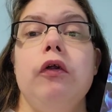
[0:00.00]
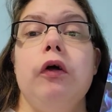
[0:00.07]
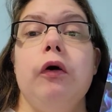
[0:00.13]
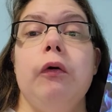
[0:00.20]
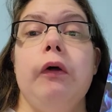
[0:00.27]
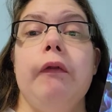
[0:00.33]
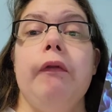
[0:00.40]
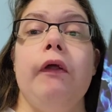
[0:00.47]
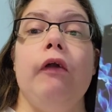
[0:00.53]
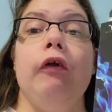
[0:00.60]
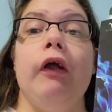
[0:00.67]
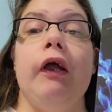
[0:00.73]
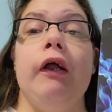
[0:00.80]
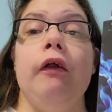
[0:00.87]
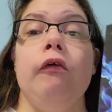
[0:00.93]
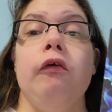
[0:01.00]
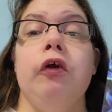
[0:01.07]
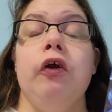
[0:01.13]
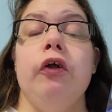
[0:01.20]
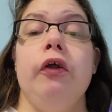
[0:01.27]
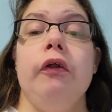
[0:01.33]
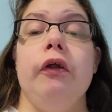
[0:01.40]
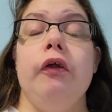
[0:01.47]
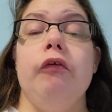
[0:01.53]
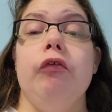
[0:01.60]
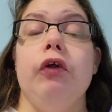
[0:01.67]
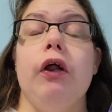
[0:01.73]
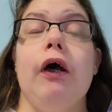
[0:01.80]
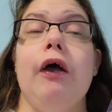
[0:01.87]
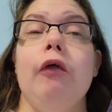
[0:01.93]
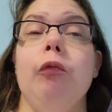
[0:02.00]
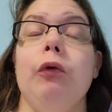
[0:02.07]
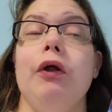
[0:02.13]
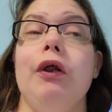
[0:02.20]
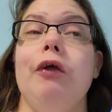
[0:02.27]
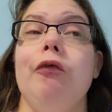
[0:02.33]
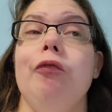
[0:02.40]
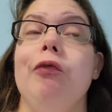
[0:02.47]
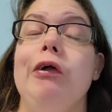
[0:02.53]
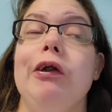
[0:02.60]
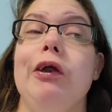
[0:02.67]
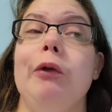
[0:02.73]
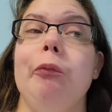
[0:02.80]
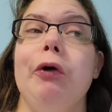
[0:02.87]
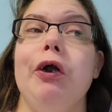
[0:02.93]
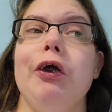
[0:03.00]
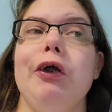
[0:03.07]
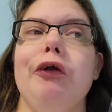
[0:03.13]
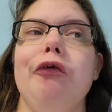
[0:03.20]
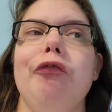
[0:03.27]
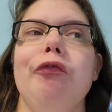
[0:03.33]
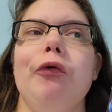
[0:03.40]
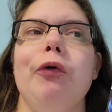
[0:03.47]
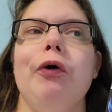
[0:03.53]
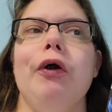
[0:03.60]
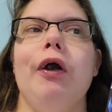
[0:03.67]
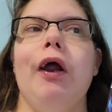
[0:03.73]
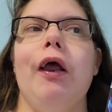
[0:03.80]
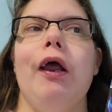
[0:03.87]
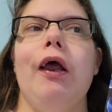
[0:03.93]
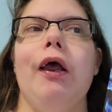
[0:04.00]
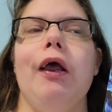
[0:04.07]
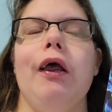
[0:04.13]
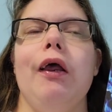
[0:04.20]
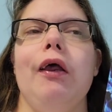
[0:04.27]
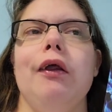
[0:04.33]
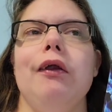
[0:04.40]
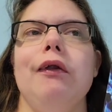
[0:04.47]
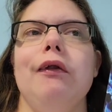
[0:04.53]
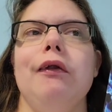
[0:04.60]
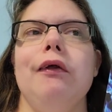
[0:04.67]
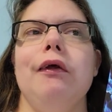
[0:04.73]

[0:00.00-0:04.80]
So, and then Hercules realized what he really bargained for, and